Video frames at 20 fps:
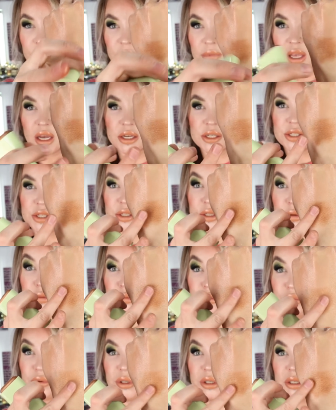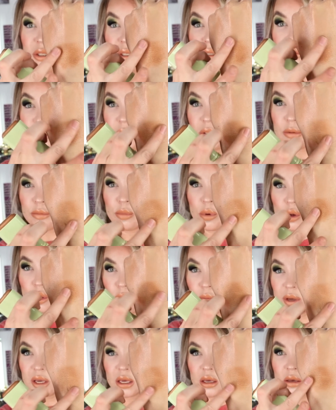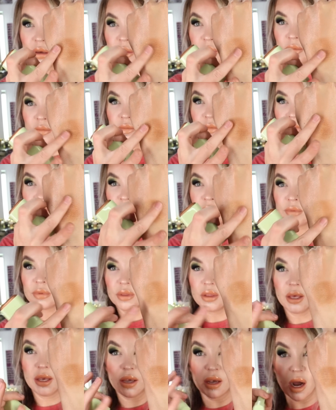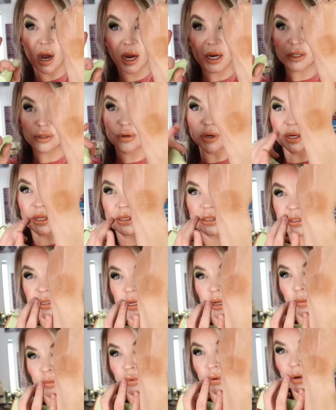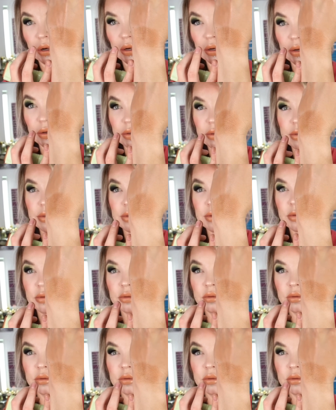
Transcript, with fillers: Gosh, these are really, really balmy, like hydrating style products.